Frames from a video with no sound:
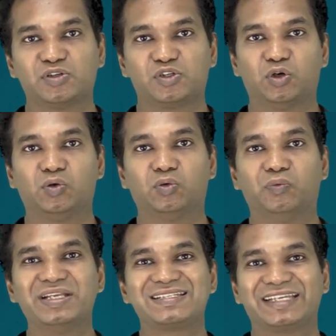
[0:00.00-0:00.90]
So,
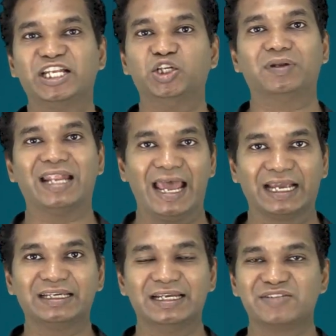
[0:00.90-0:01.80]
which skill you
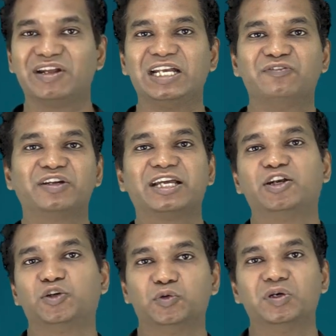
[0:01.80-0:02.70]
lack, it's very
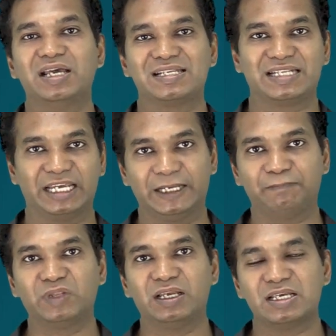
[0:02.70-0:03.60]
difficult to say.